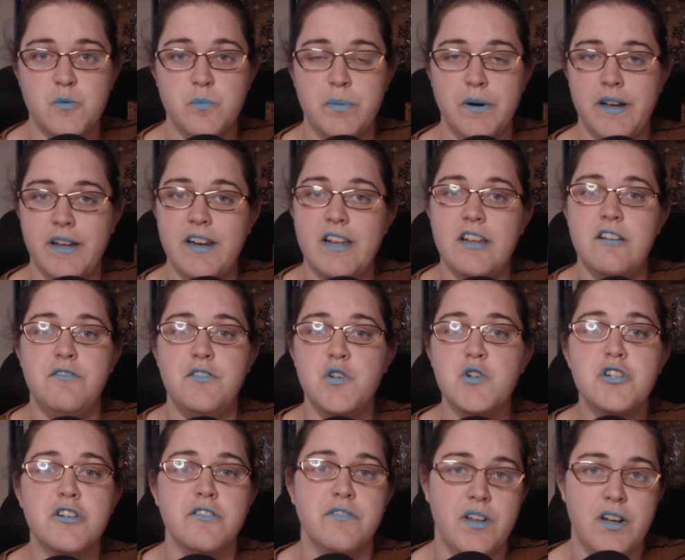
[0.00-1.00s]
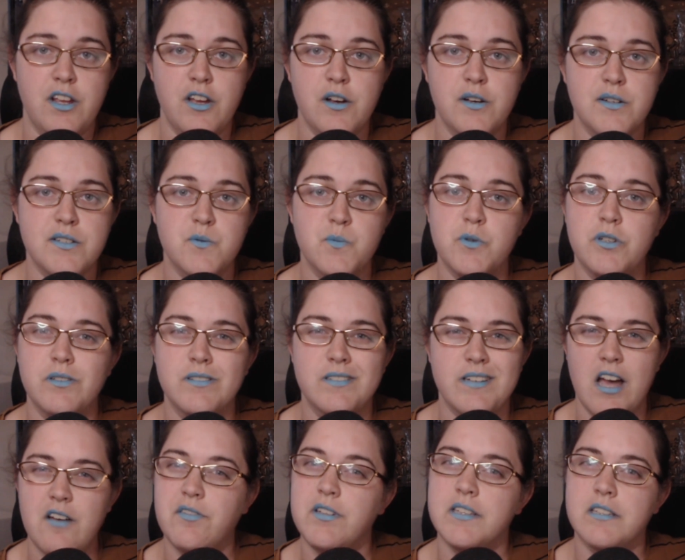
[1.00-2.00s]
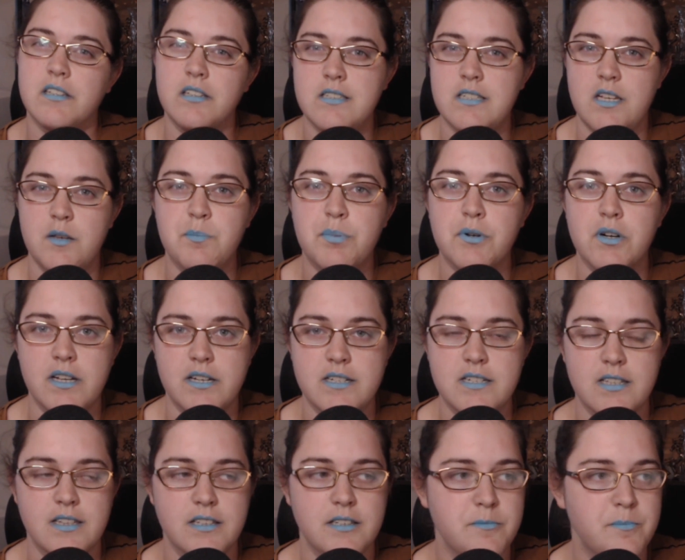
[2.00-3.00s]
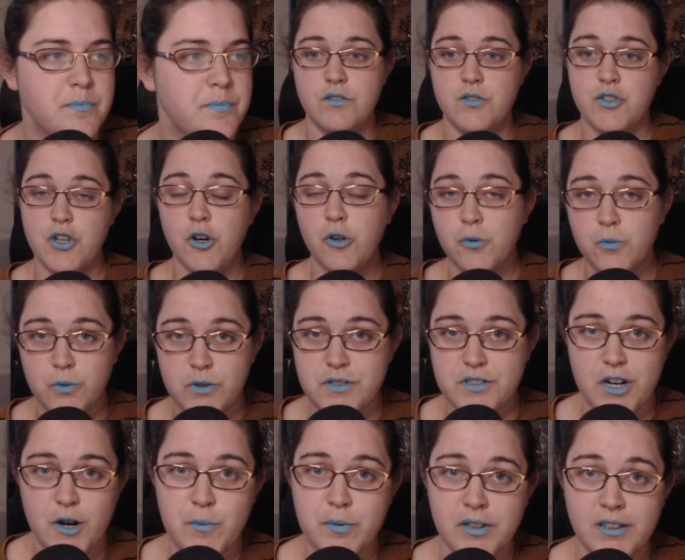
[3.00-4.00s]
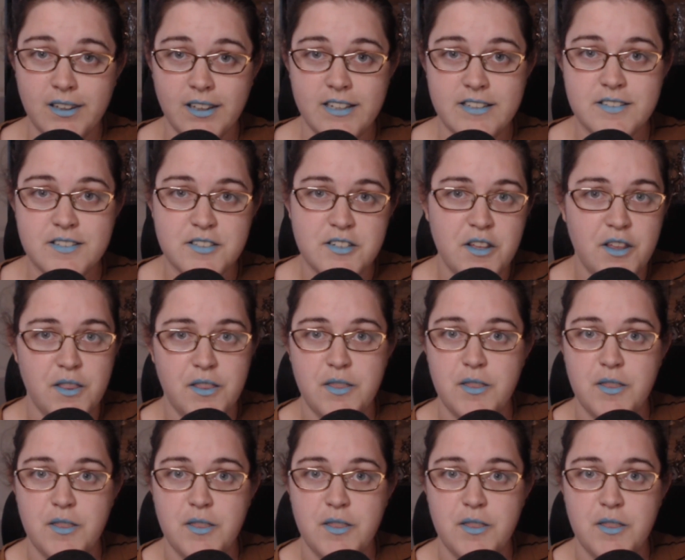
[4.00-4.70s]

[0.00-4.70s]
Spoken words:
but in future videos, we'll dive a little deeper into them. So we'll start with a list.